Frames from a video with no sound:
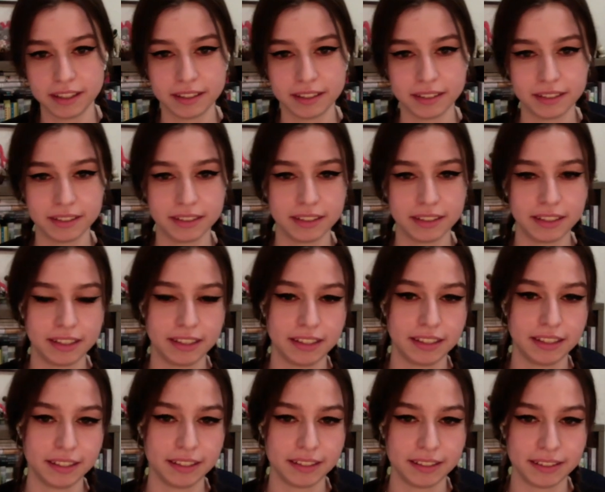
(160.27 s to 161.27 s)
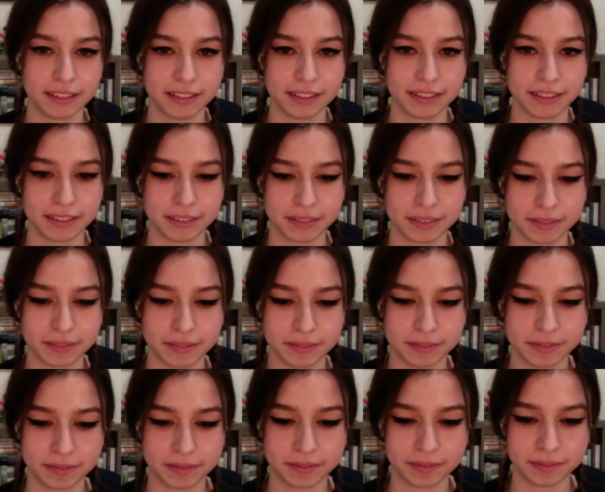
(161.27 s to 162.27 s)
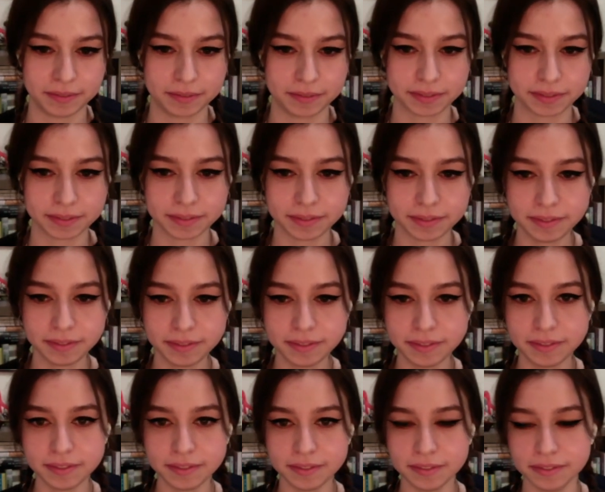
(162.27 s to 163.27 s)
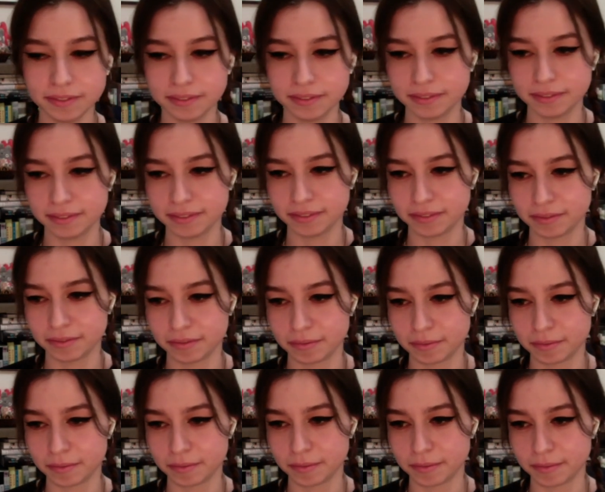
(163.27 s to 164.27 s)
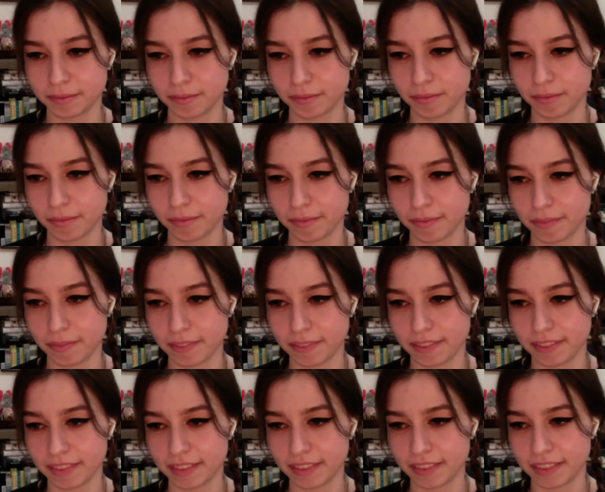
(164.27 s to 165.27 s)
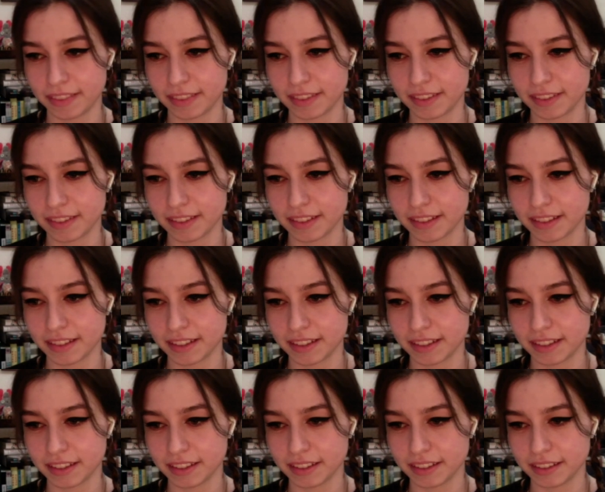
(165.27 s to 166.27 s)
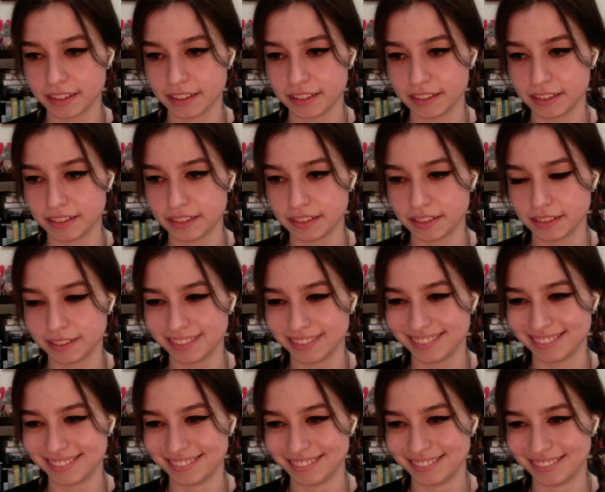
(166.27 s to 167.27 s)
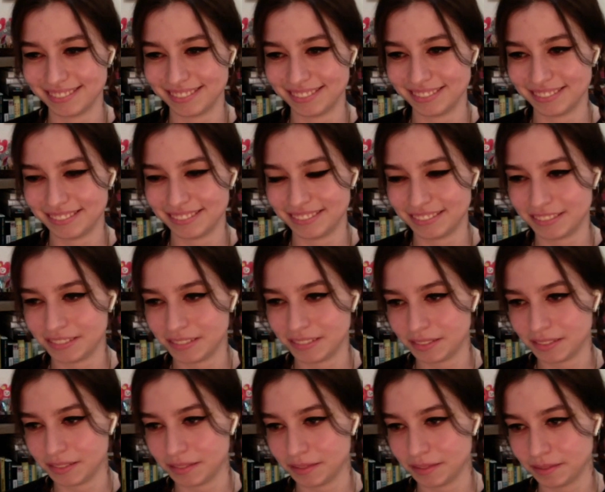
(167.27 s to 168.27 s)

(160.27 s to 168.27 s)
No words are spoken by the person on screen.